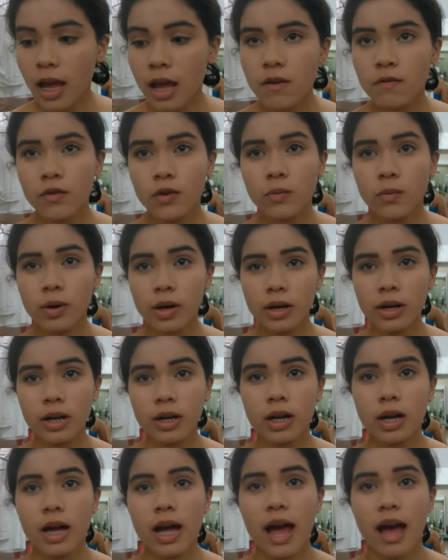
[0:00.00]
If you want
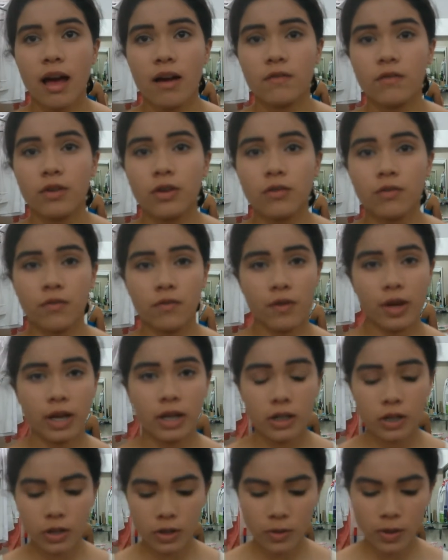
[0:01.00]
to have your
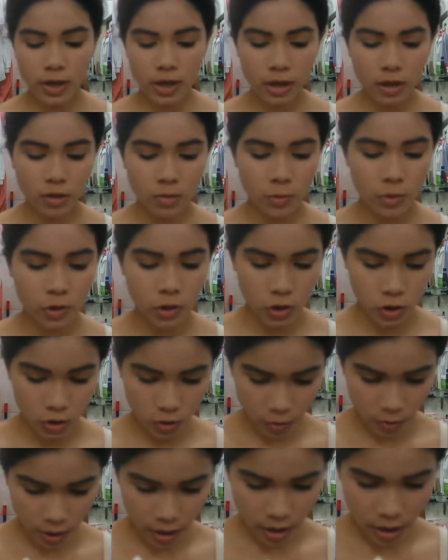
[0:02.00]
face look a little more
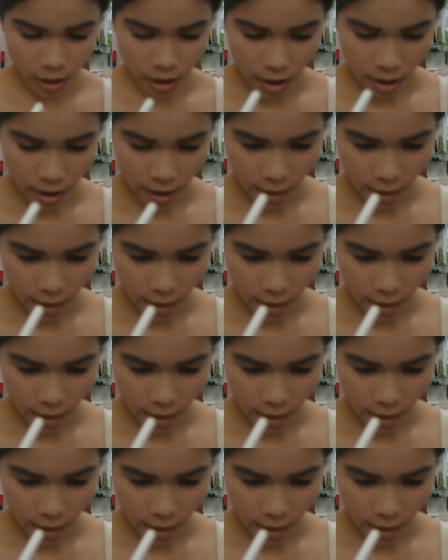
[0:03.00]
dewy,